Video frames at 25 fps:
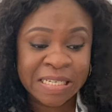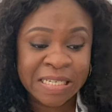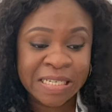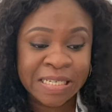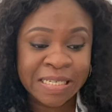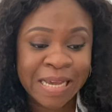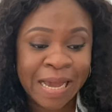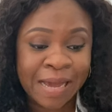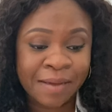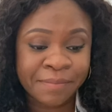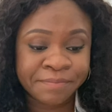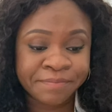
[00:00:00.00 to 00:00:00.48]

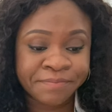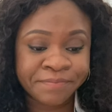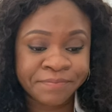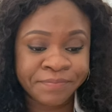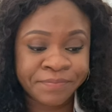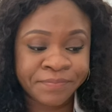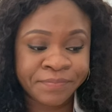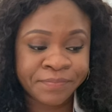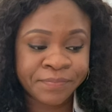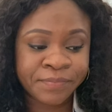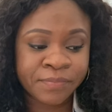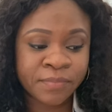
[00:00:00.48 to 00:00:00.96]
Yeah,
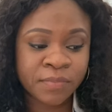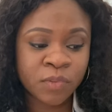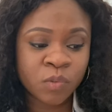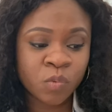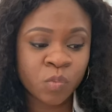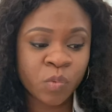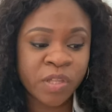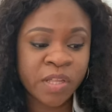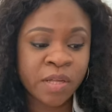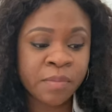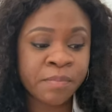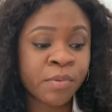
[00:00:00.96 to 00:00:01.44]

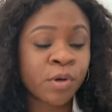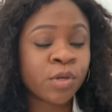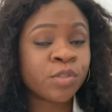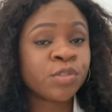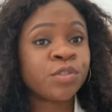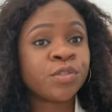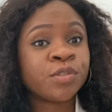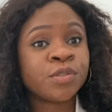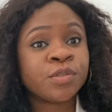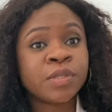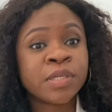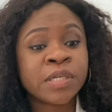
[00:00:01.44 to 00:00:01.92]
with a
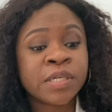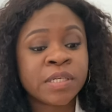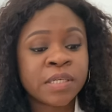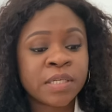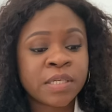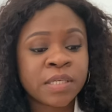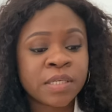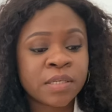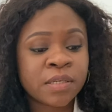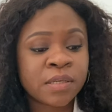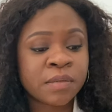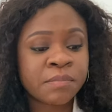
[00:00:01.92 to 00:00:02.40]
bottle
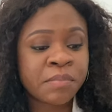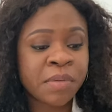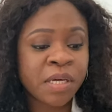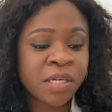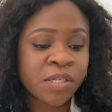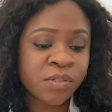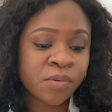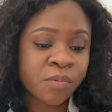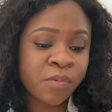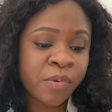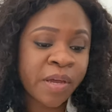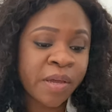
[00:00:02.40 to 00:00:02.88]
and, and
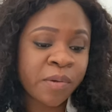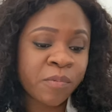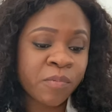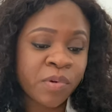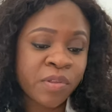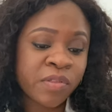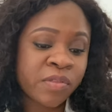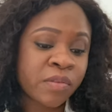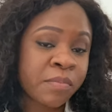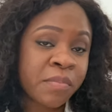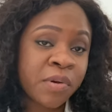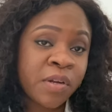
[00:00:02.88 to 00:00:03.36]
makes away
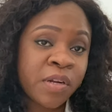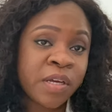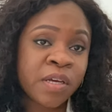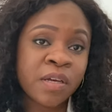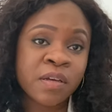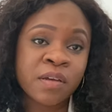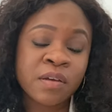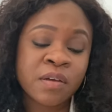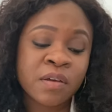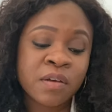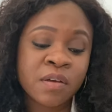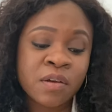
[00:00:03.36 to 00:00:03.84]
with the money
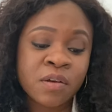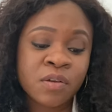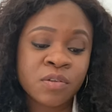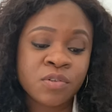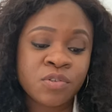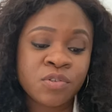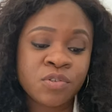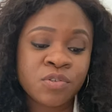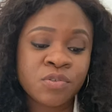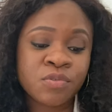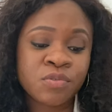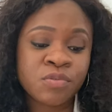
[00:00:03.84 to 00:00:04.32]

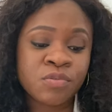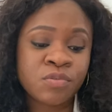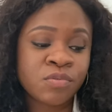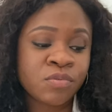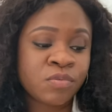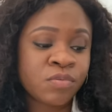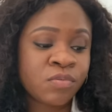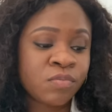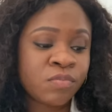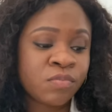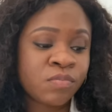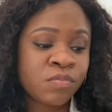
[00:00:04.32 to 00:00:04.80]
to
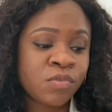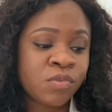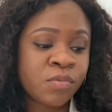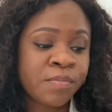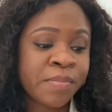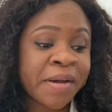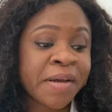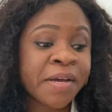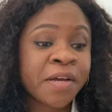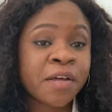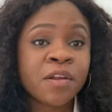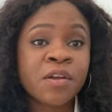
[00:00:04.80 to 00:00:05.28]
to
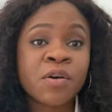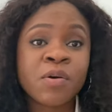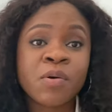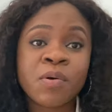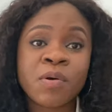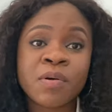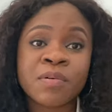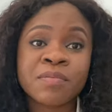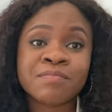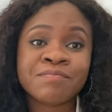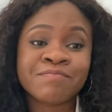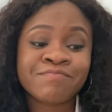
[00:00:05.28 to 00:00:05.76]

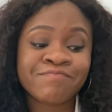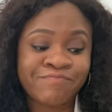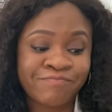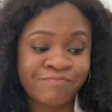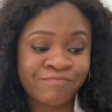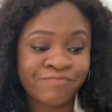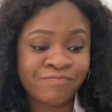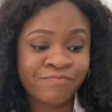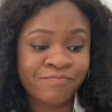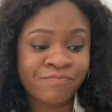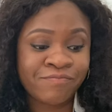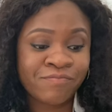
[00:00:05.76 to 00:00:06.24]
Bangalore,
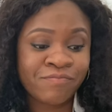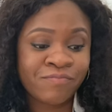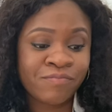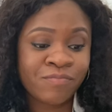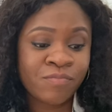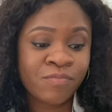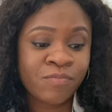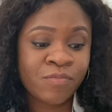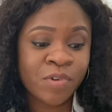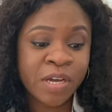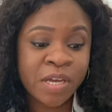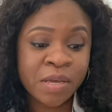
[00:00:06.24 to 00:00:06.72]

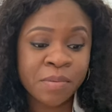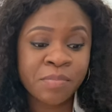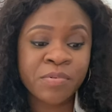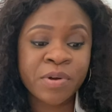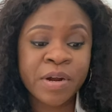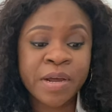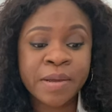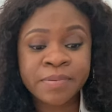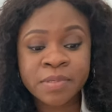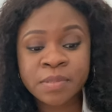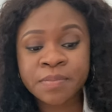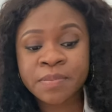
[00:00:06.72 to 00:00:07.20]
where he
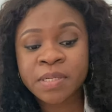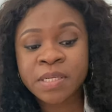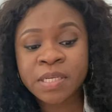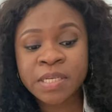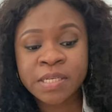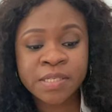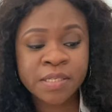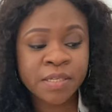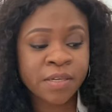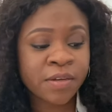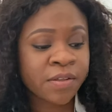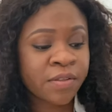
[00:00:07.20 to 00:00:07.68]
bribes
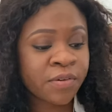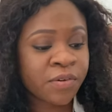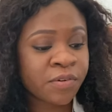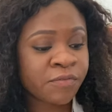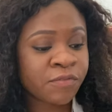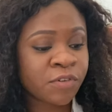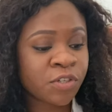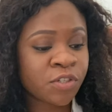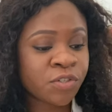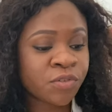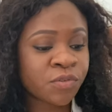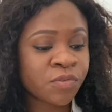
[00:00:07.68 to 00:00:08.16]
police and other
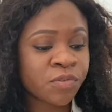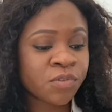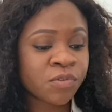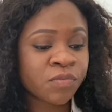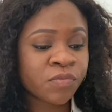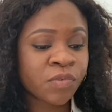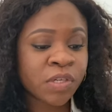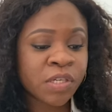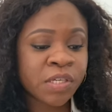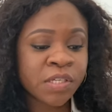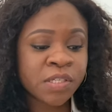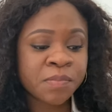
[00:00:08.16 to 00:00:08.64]
officials to
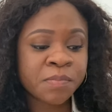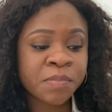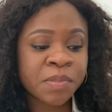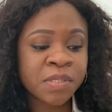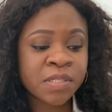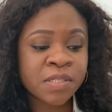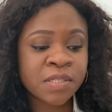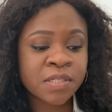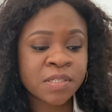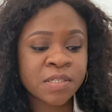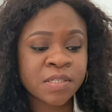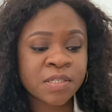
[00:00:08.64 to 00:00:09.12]
run his
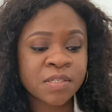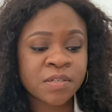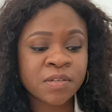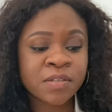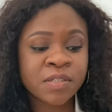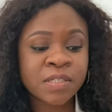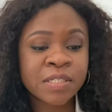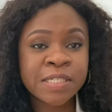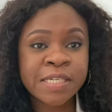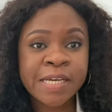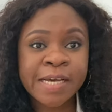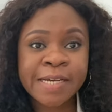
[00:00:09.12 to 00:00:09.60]
business
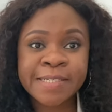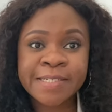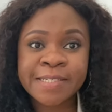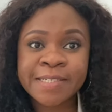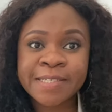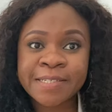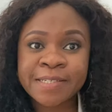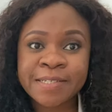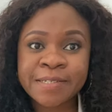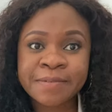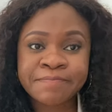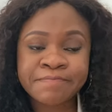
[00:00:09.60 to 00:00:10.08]

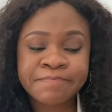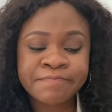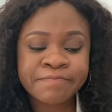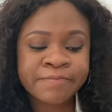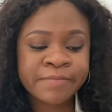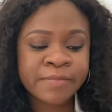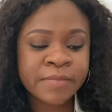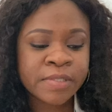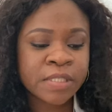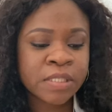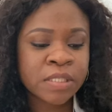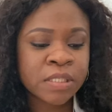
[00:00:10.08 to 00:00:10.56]
undetected.
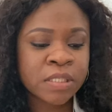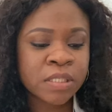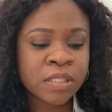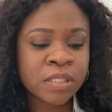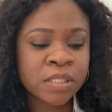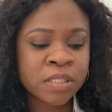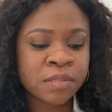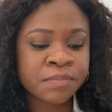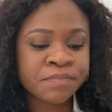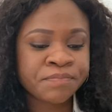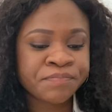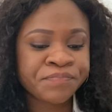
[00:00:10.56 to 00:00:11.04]

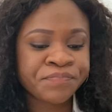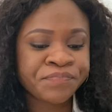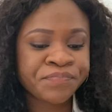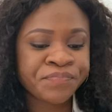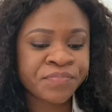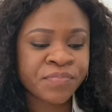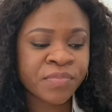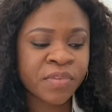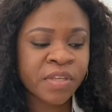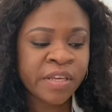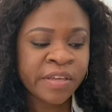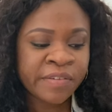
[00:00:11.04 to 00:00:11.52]
Um,
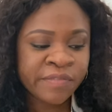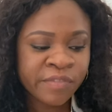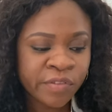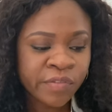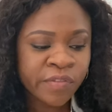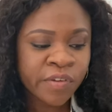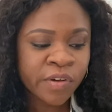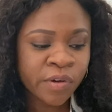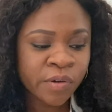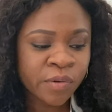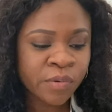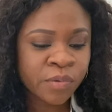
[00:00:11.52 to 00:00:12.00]
even
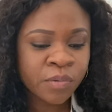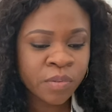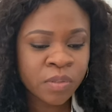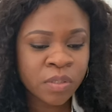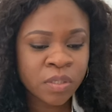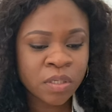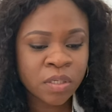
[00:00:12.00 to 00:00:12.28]
though.